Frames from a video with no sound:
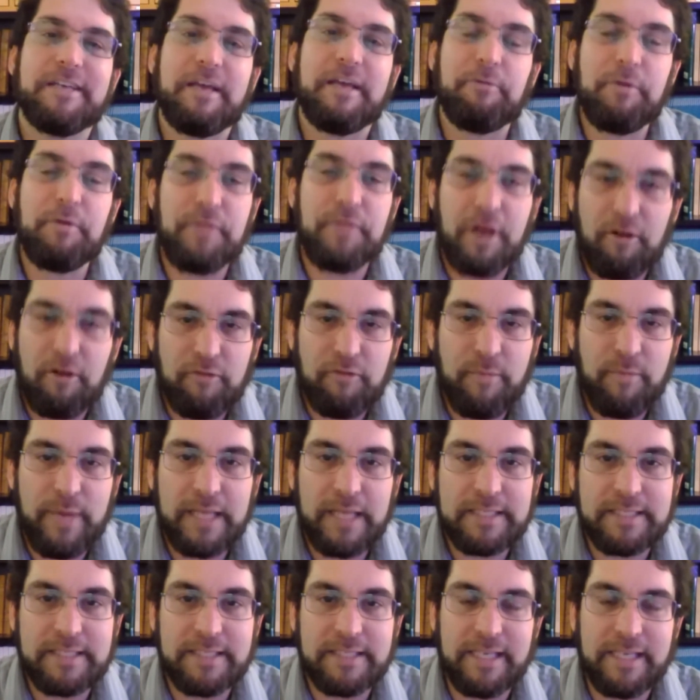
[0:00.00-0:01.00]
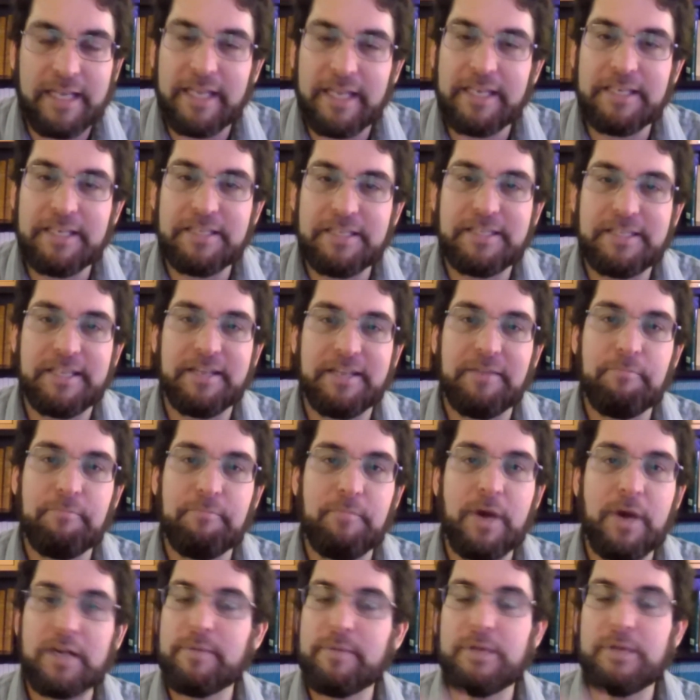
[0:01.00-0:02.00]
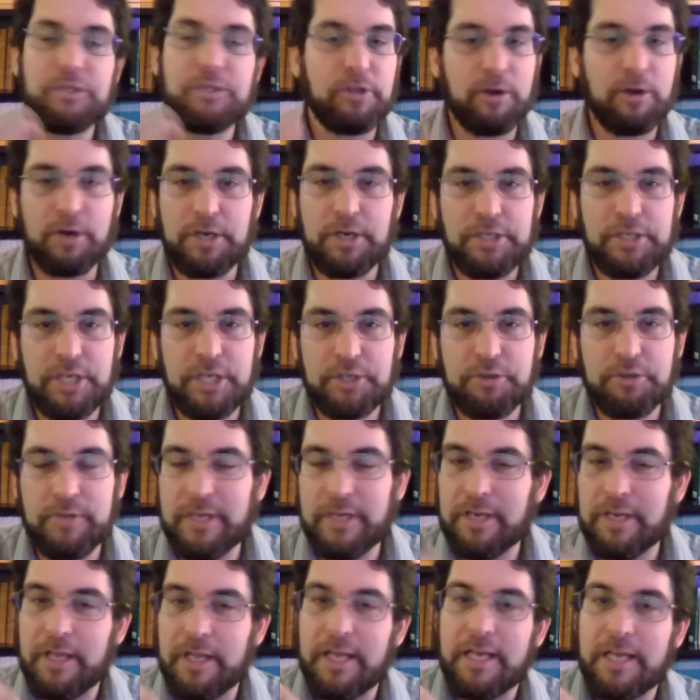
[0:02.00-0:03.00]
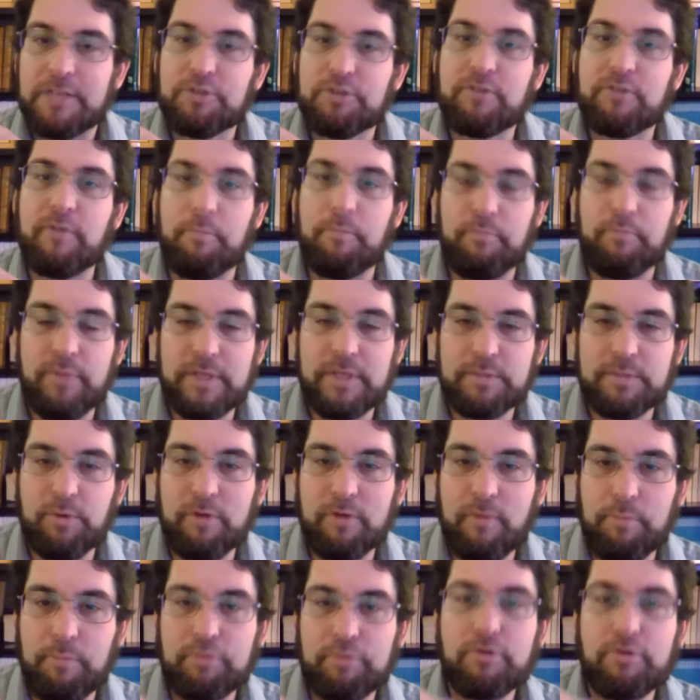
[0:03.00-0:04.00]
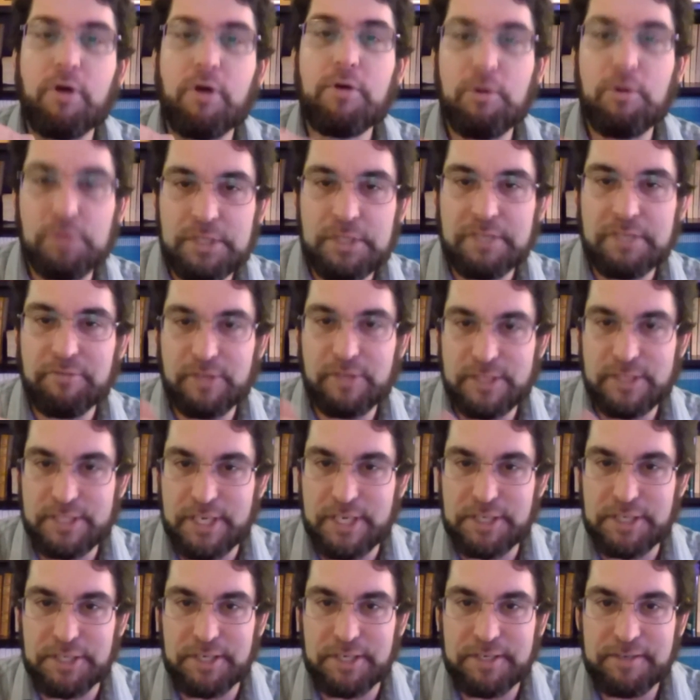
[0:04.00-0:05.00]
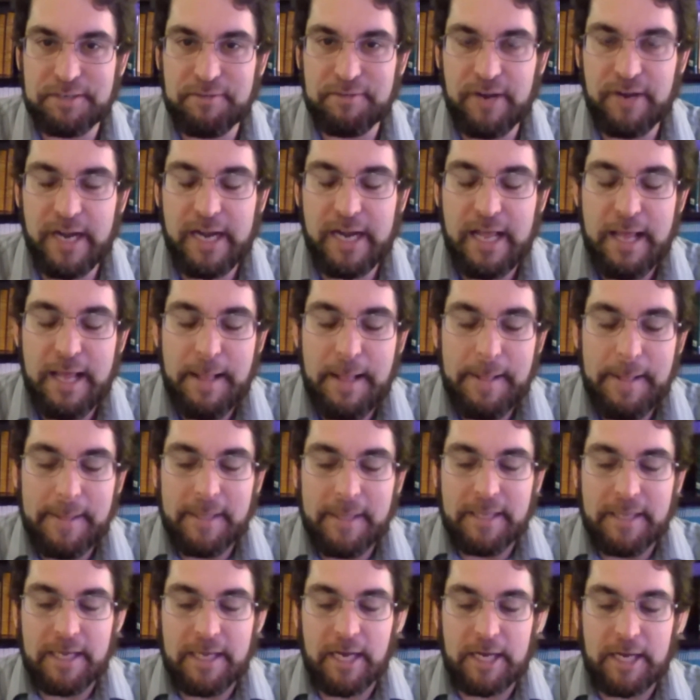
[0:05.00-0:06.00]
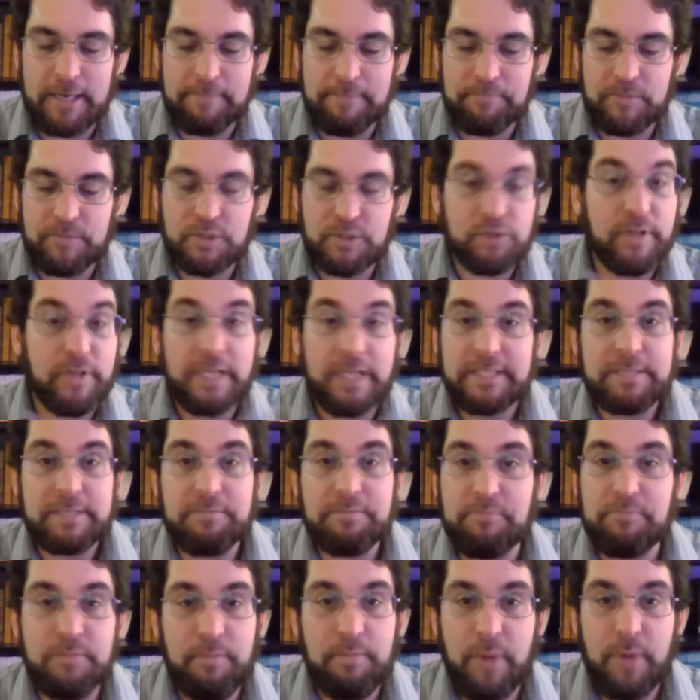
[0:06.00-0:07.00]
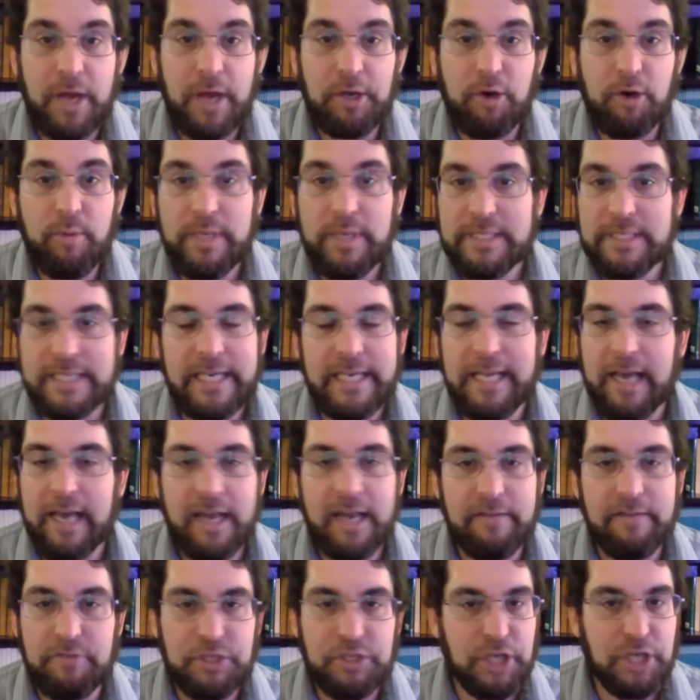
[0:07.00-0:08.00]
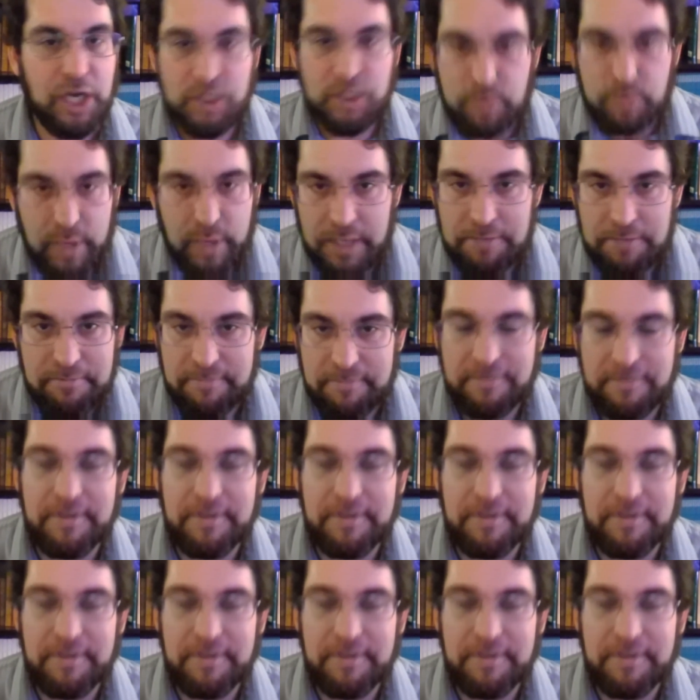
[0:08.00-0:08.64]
with alphabets and monumental architecture. They didn't it's more of a proto-civilization, right? So that's by no means any kind of judgment